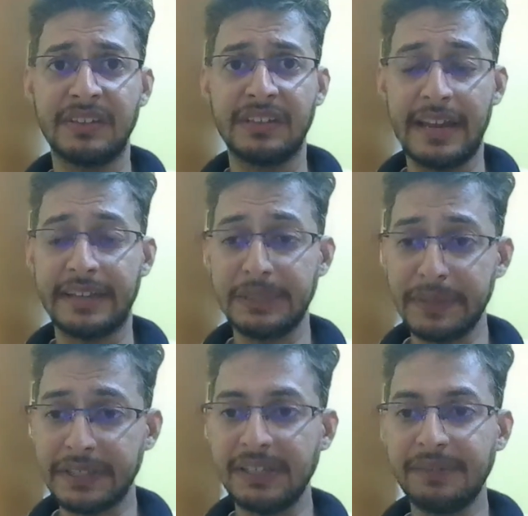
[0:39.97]

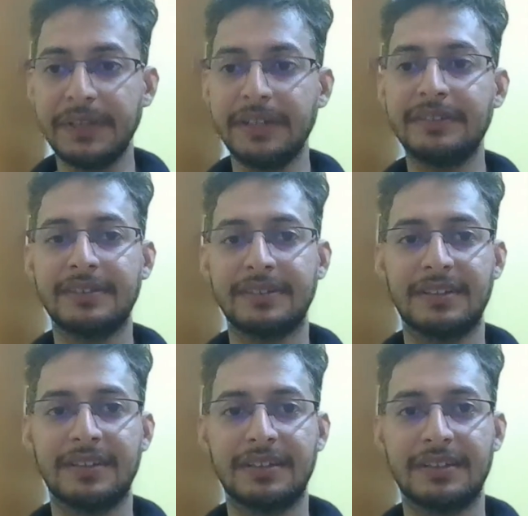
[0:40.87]
Activity means
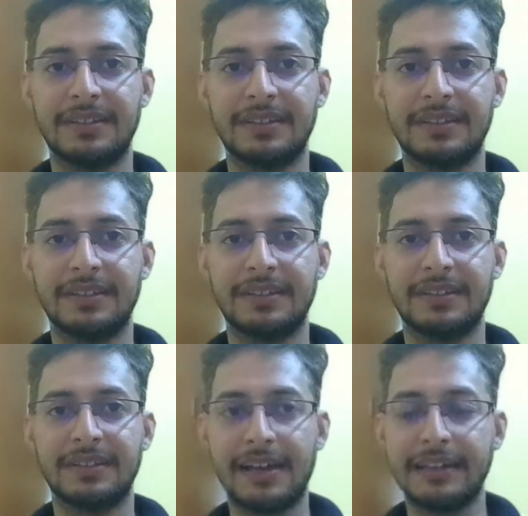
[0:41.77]

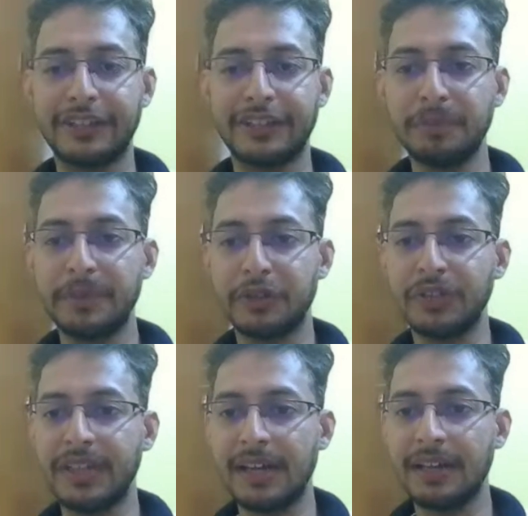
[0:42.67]
the relation between
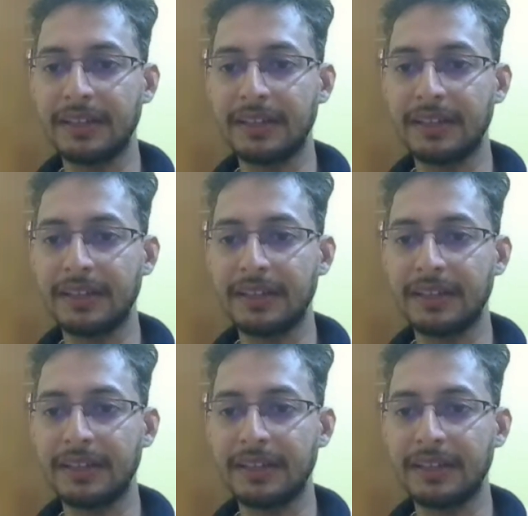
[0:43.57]
the